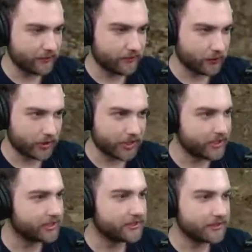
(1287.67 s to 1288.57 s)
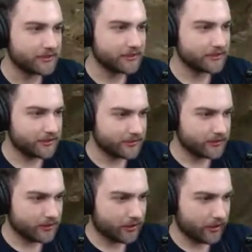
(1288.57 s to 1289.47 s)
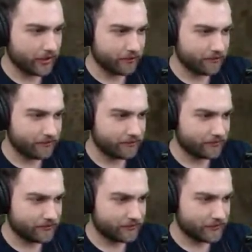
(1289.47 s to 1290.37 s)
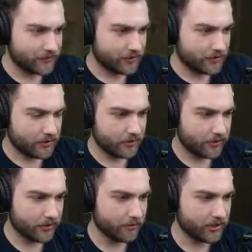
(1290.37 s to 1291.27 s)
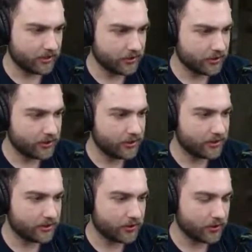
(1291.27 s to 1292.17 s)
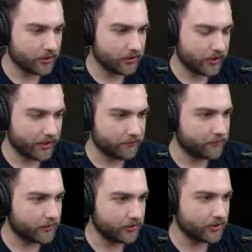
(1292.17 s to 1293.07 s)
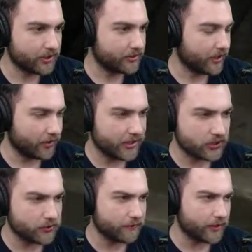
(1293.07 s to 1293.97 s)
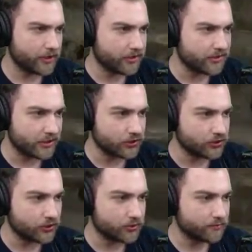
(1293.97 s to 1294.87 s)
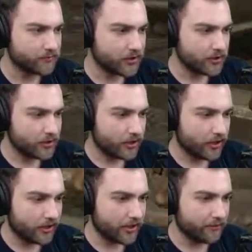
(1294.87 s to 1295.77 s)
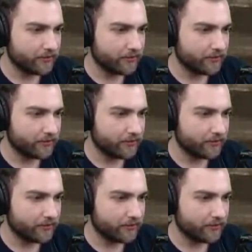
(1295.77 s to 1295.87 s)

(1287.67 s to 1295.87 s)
Forehead. All right. Am I good? All right. Good. That was actually a very good section, too. All right.